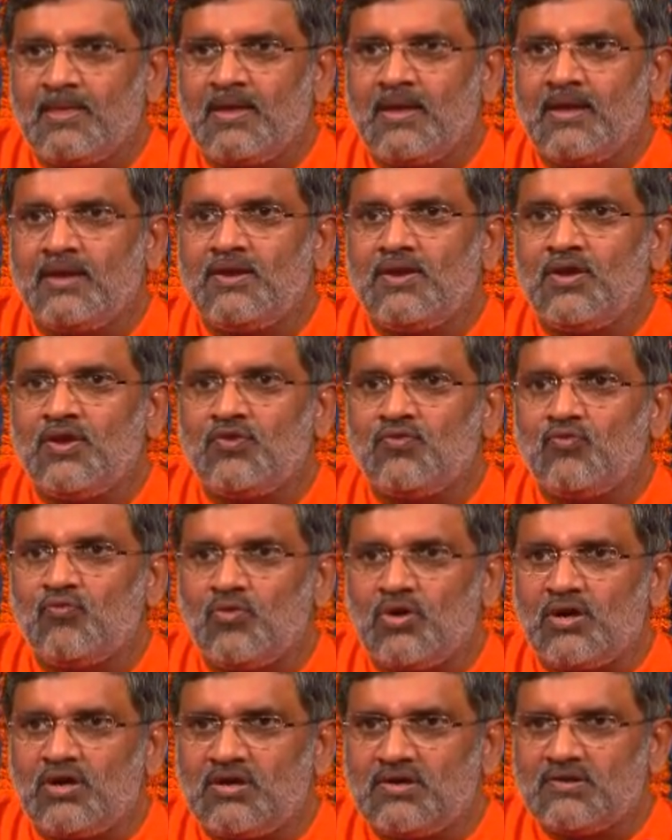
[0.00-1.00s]
in his
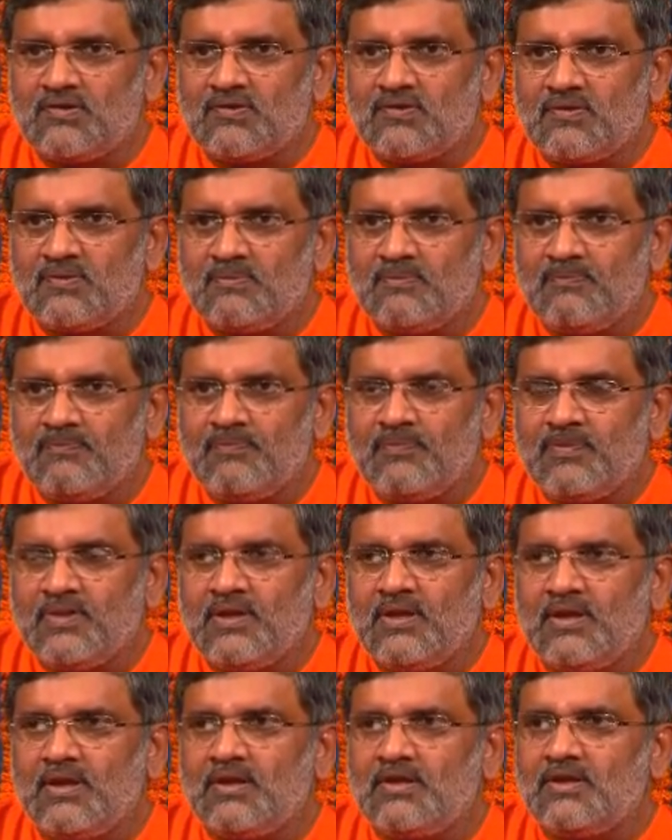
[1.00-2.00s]
words,
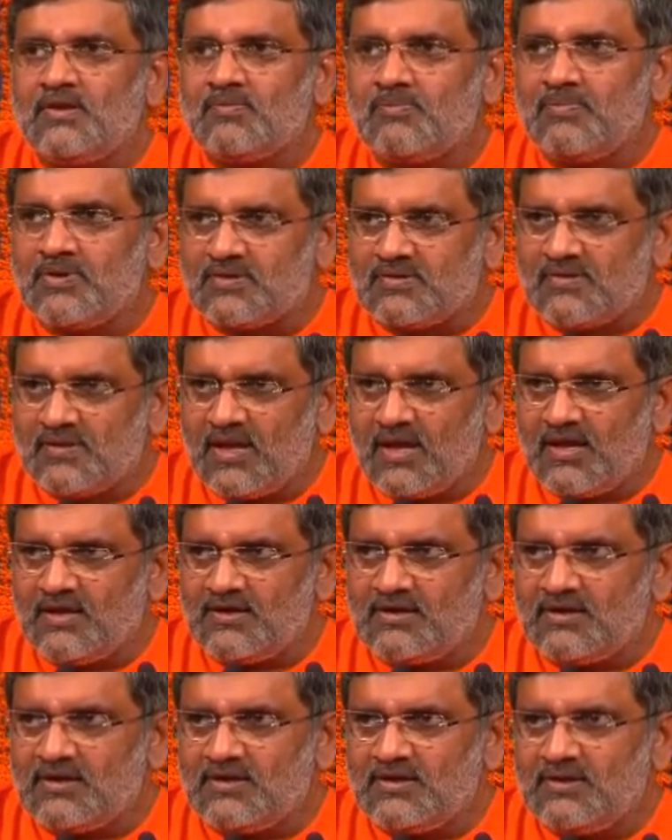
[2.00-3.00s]
in his
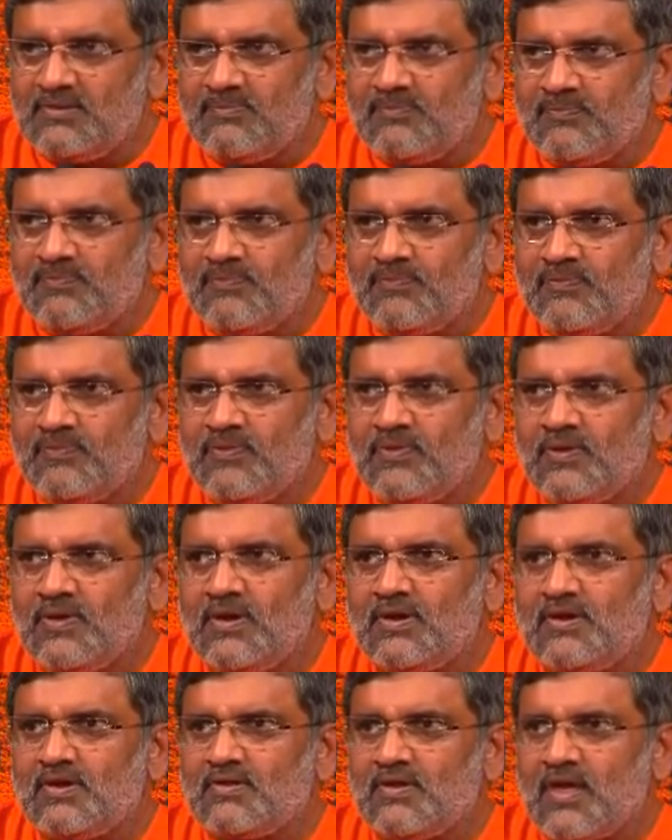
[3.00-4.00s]
personality,
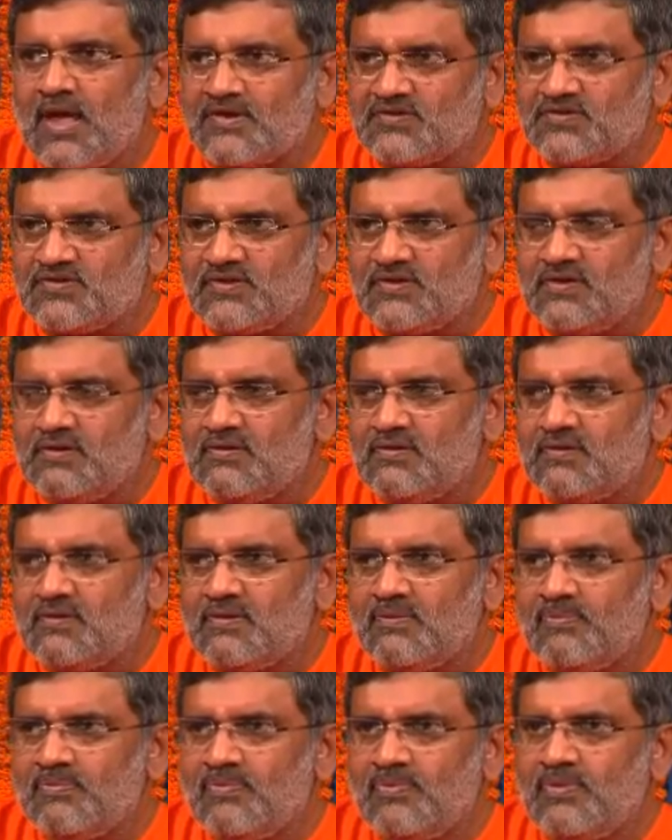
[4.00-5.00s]
in his
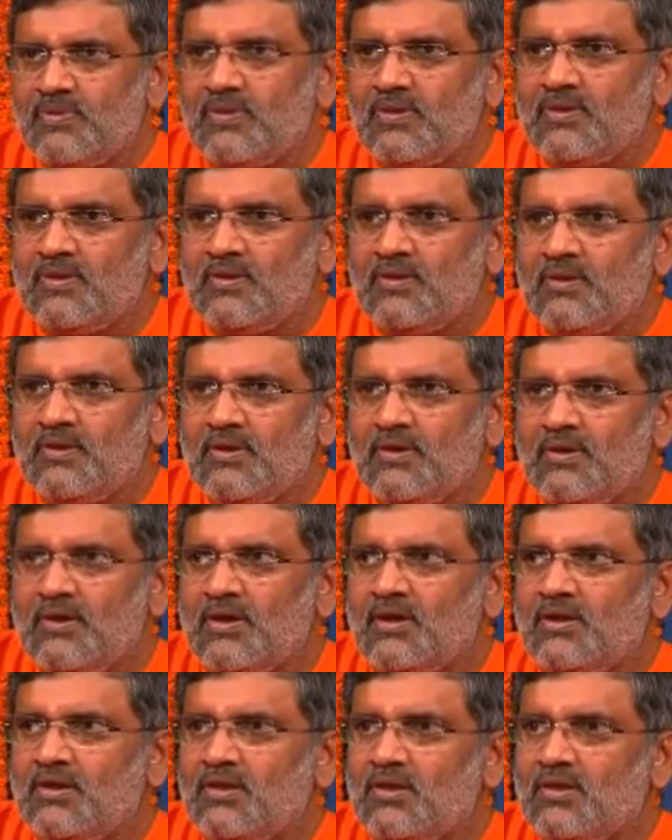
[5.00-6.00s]
actions,
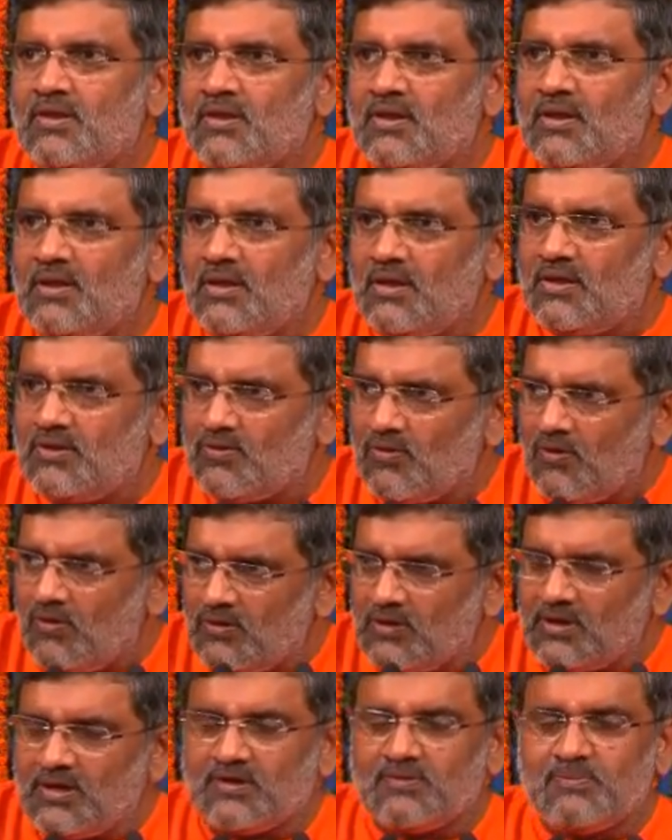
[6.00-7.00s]
in
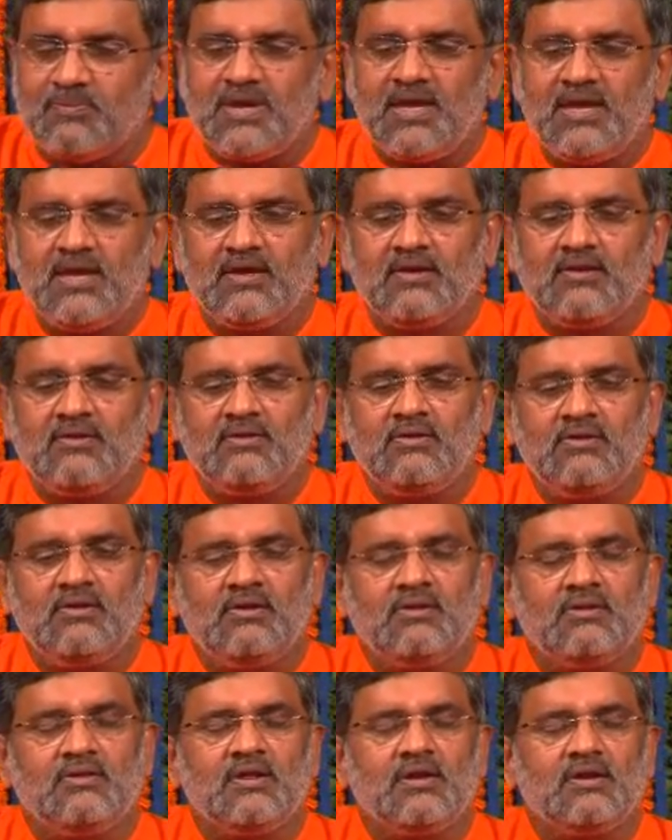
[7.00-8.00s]
all his being.
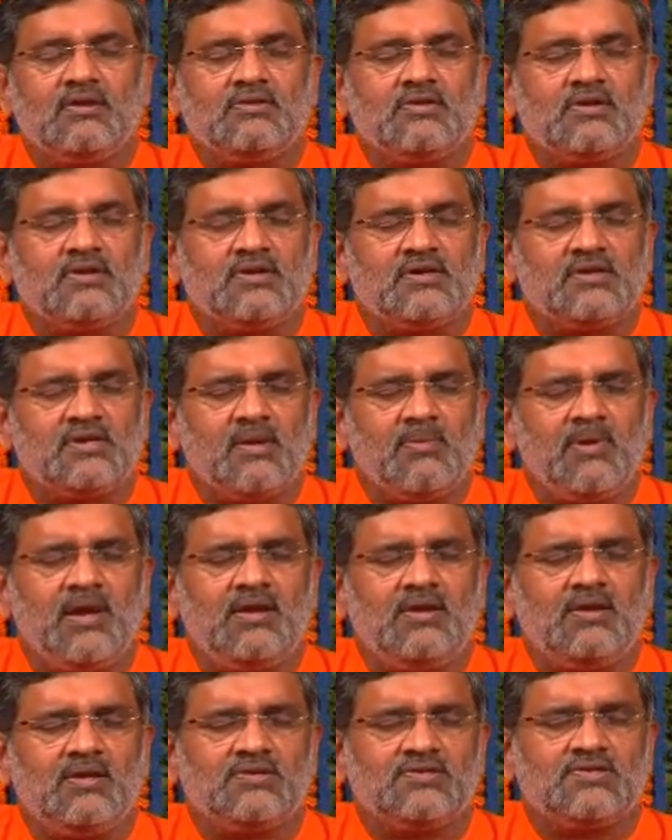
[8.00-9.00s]
There is a
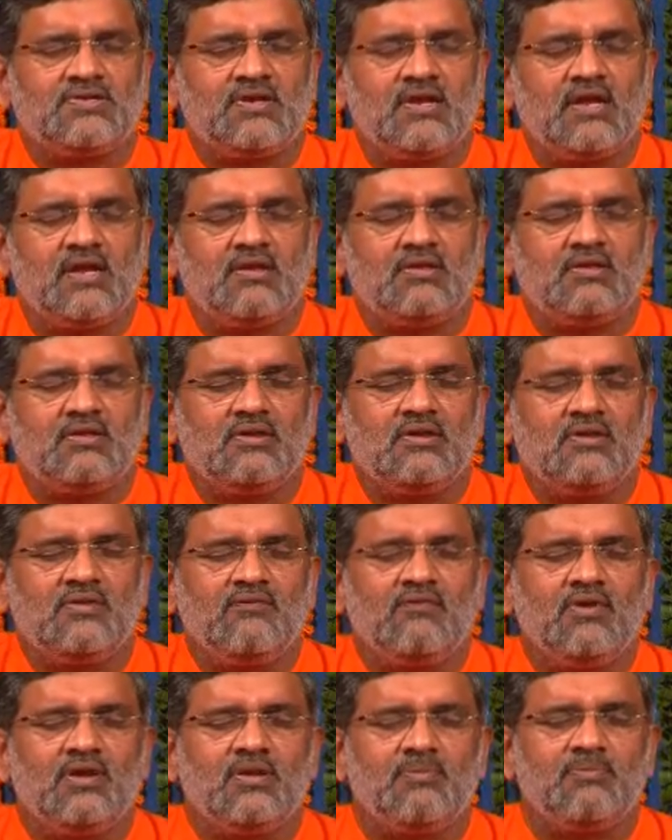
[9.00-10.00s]
tremendous strength
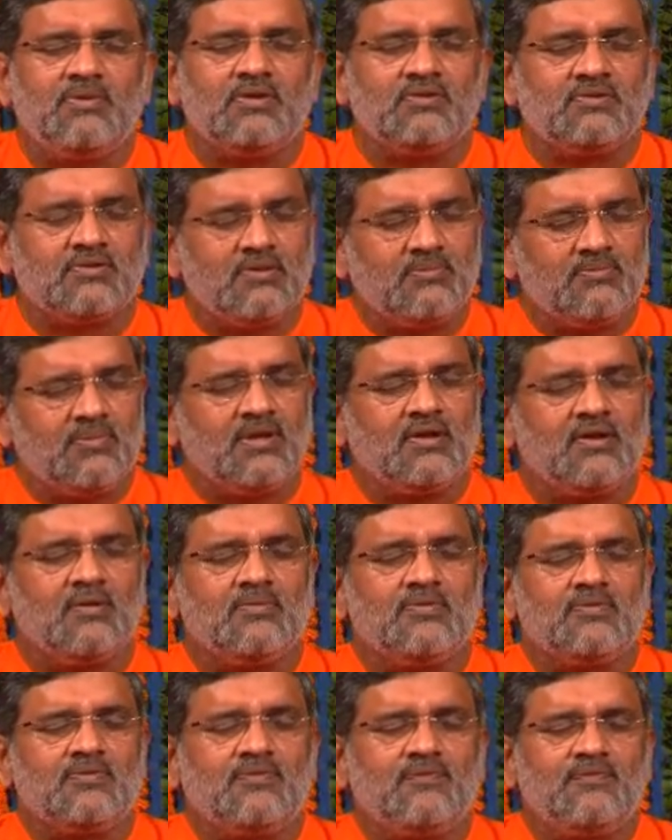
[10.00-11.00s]
when a person
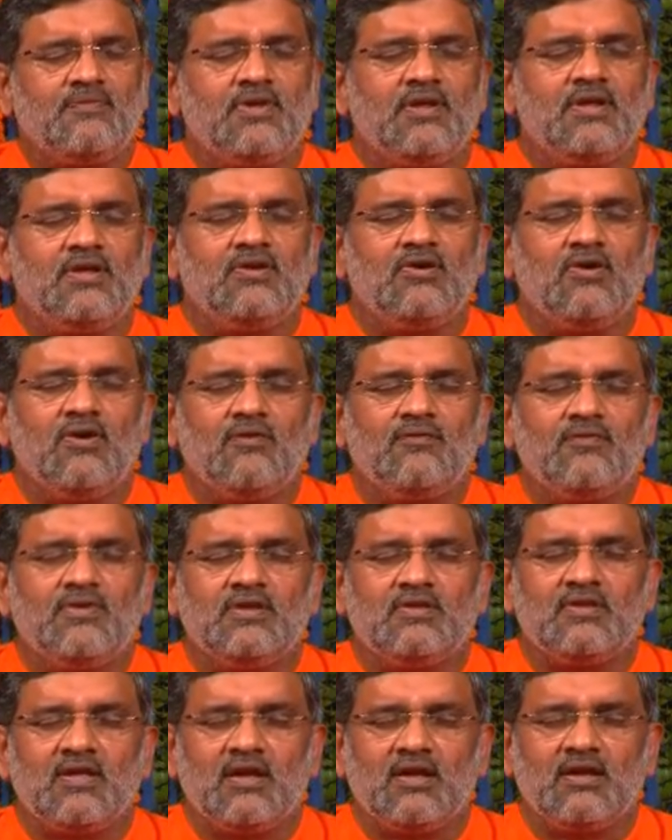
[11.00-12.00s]
becomes free of
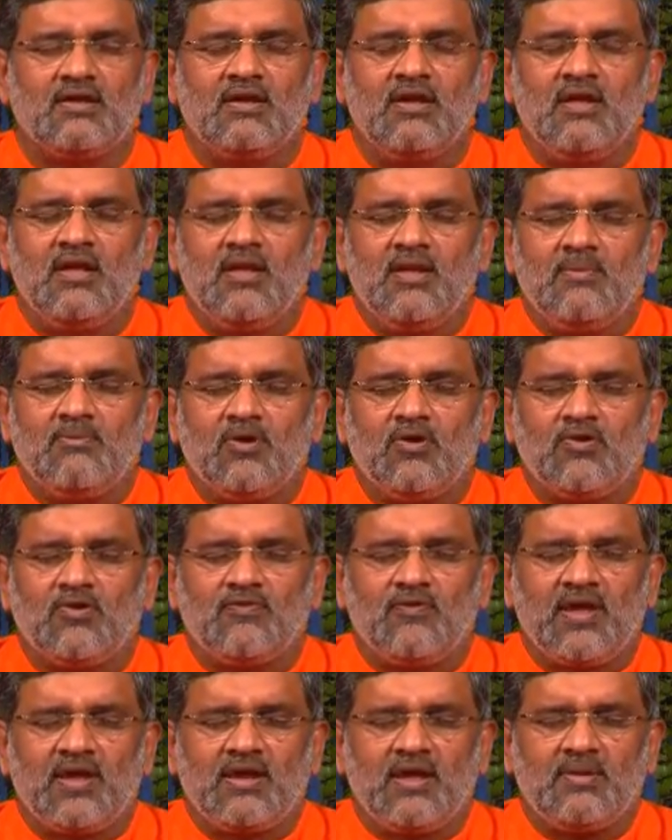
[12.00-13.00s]
desire. Because
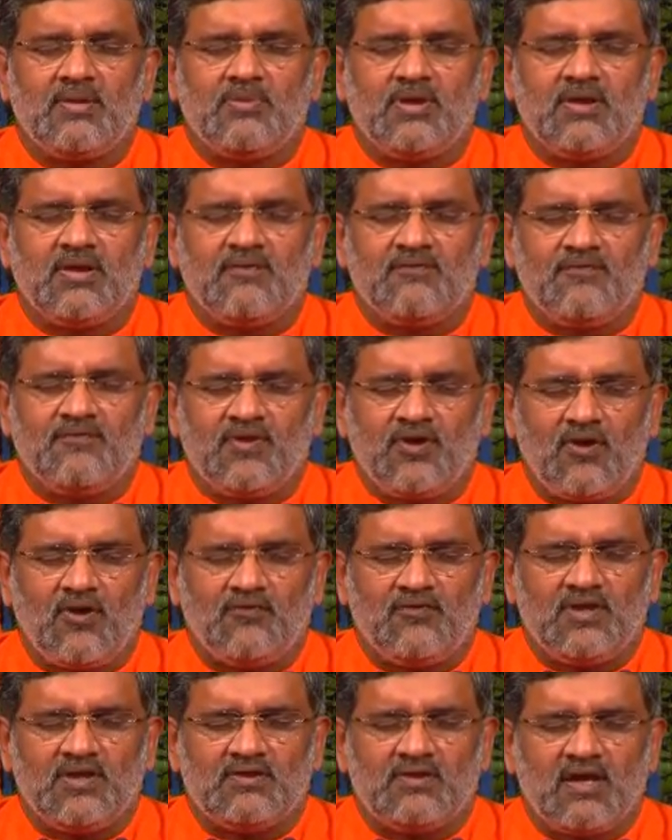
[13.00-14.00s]
when I become free
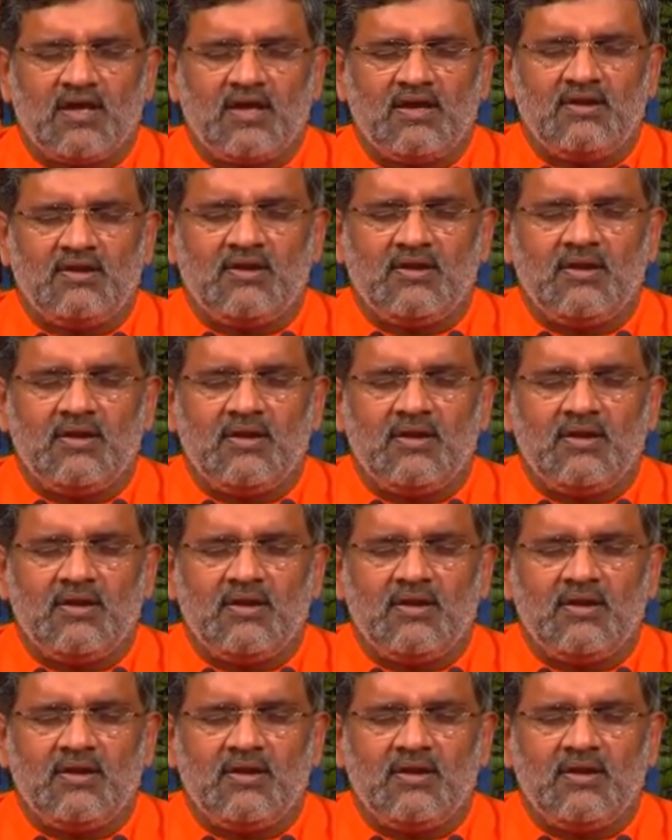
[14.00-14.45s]
of desire,